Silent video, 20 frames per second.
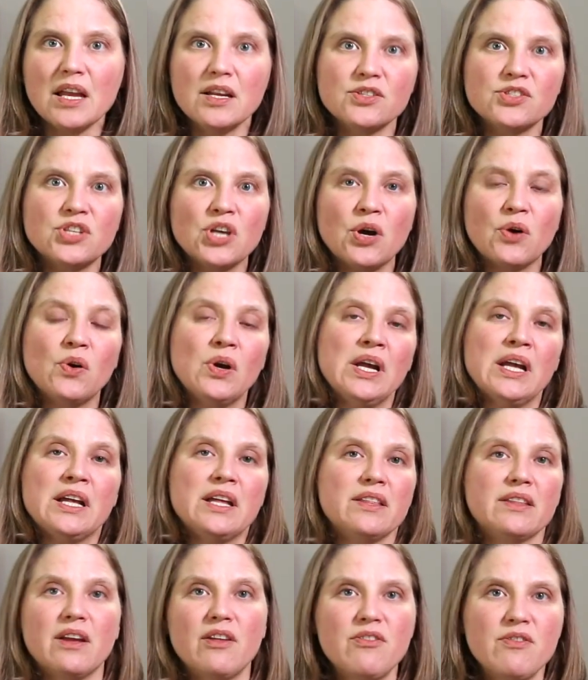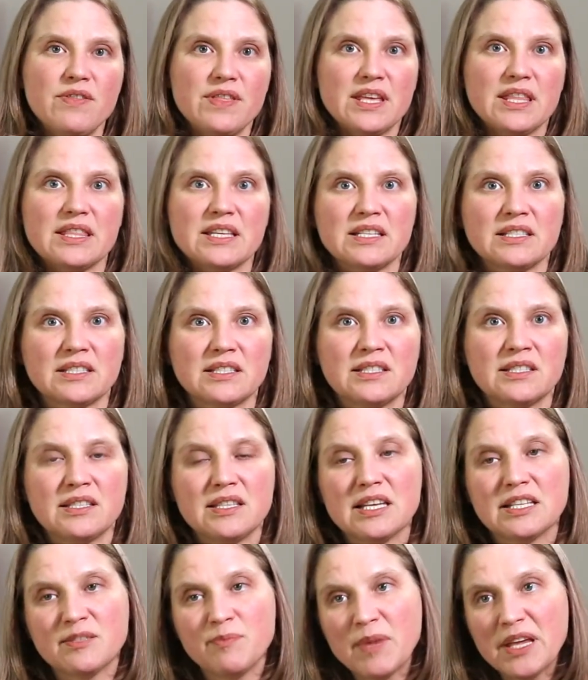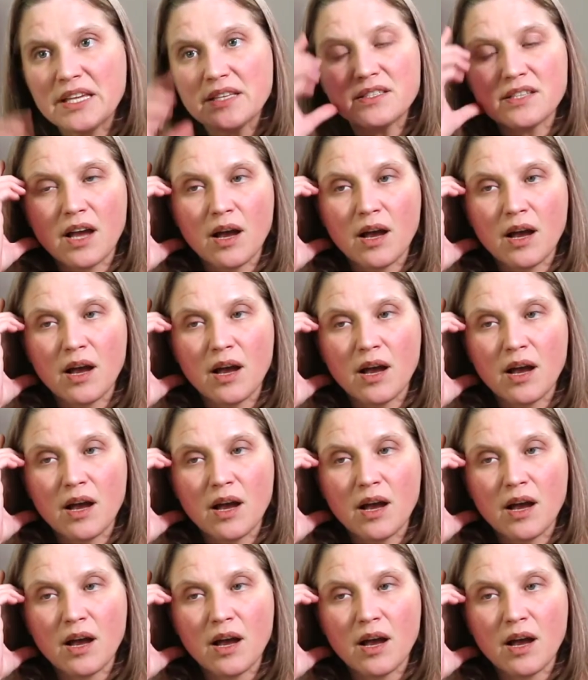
So the other thing that this means,